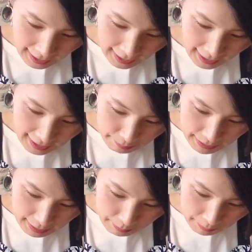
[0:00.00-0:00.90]
Yeah, I like
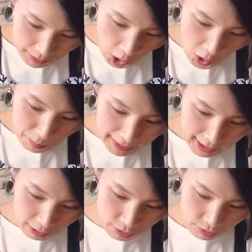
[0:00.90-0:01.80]
my mom's
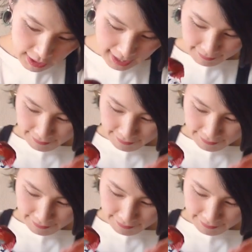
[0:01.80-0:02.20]
homemade gochujang.